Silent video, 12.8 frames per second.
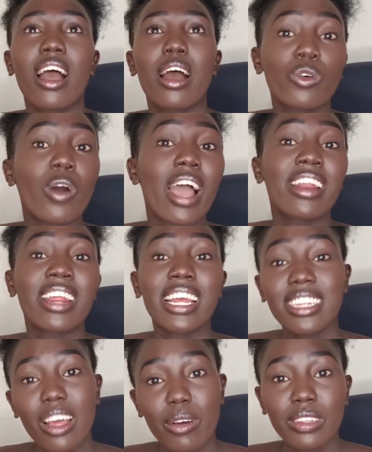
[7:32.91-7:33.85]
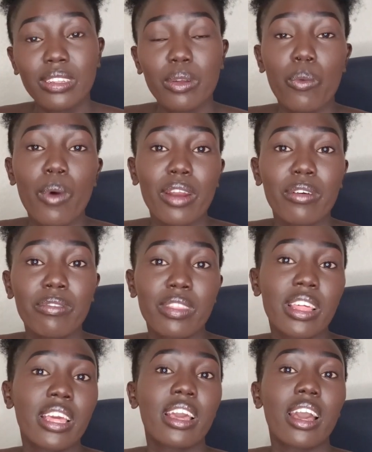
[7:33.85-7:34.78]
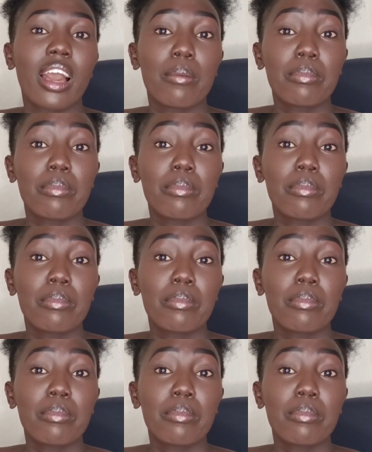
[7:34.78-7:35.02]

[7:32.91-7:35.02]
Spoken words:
So I write down one of the